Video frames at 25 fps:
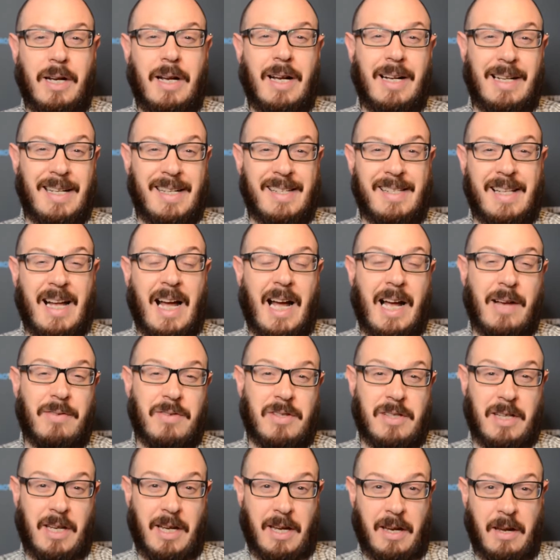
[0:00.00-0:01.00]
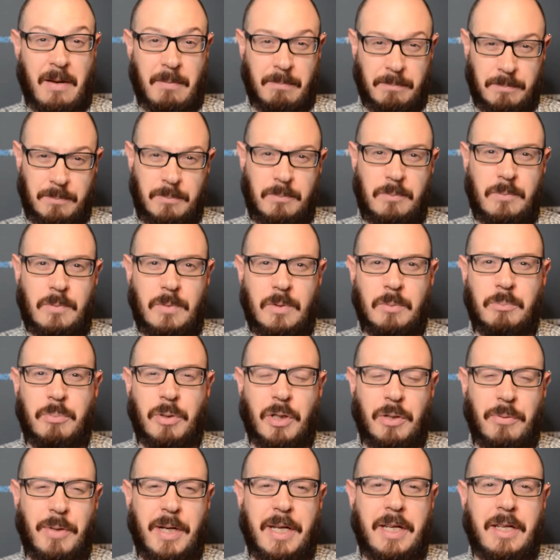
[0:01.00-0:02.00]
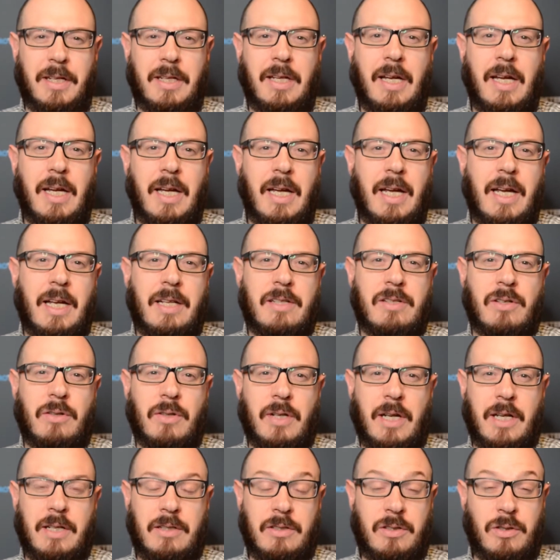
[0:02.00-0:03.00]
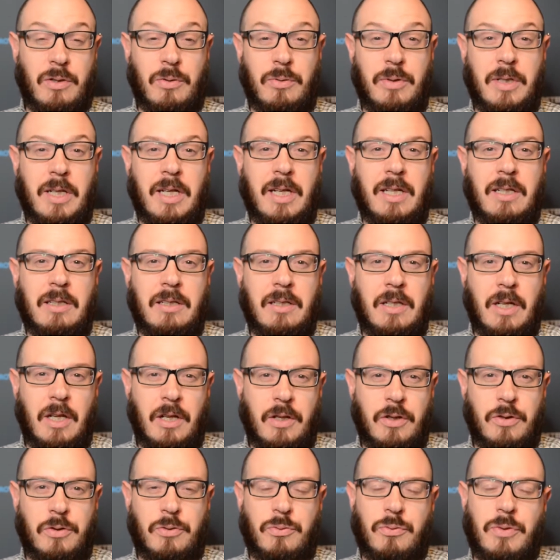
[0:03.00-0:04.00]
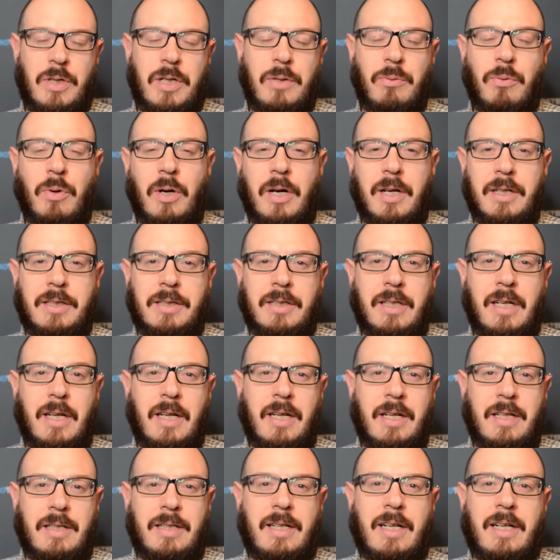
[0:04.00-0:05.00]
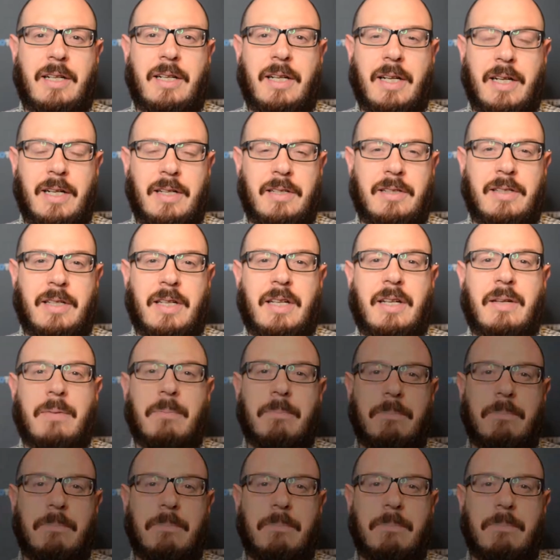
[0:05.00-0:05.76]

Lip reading: at least a half stake. But I reckon it's going to end 2-0, 3-1, that kind of thing.